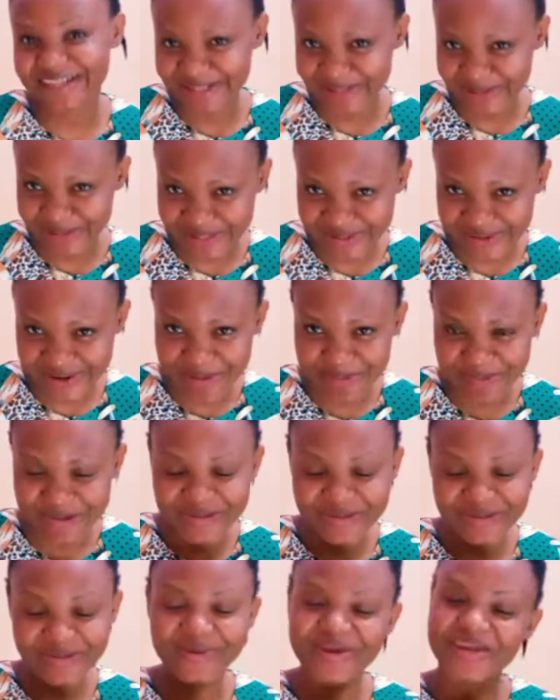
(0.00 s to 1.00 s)
subscribing
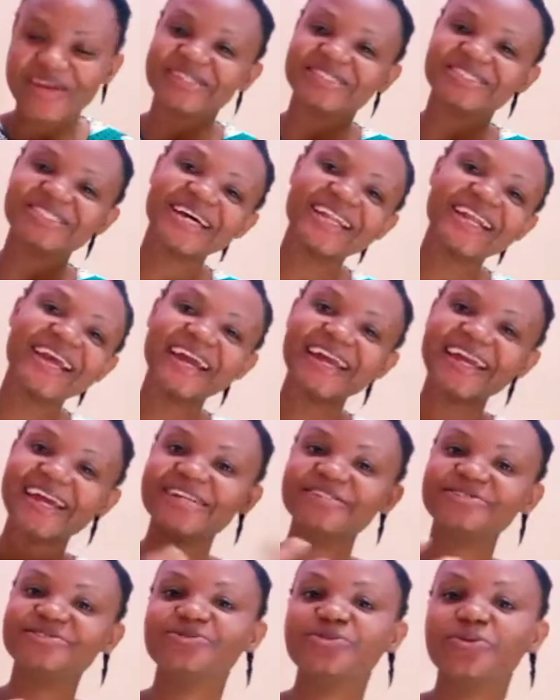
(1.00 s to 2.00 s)
to your channel and
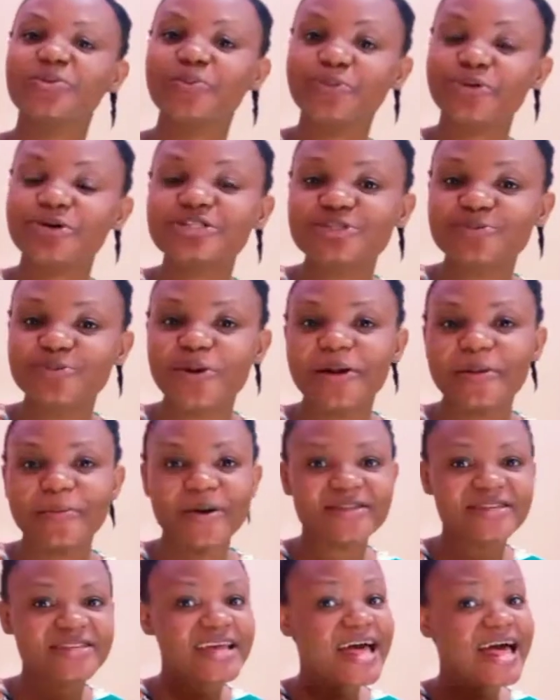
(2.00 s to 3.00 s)
get to know much more
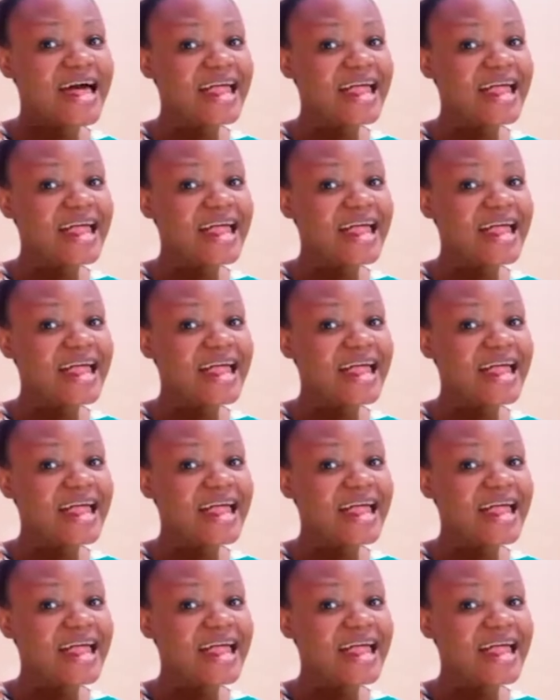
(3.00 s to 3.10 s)
about